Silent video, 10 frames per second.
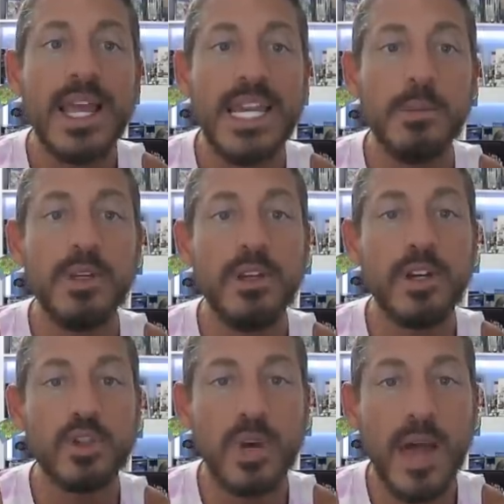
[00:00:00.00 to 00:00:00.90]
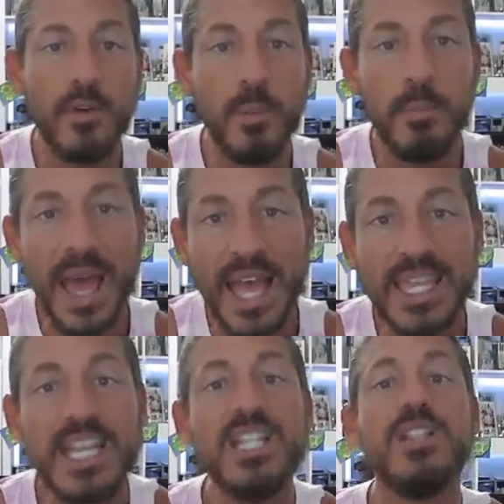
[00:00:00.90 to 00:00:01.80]
enabling you to travel
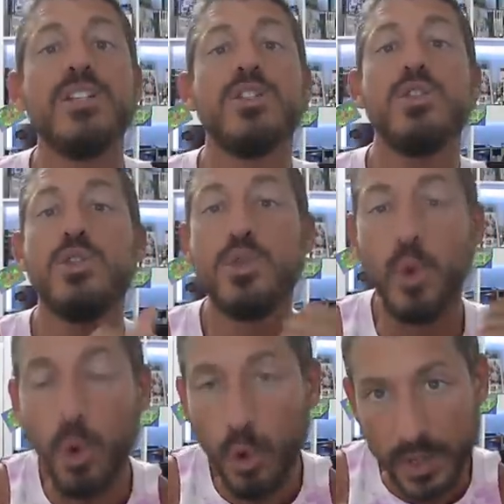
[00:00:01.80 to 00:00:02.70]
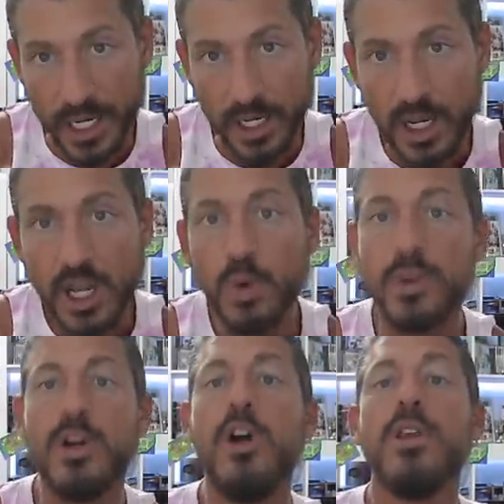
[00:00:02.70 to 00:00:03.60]
back into the story
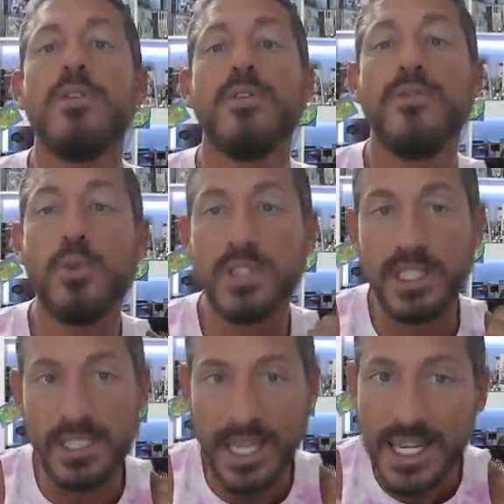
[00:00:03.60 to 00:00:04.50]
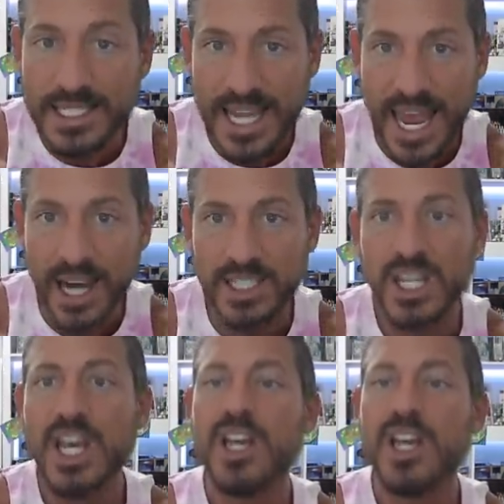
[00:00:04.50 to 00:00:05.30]
with all of your forces intact,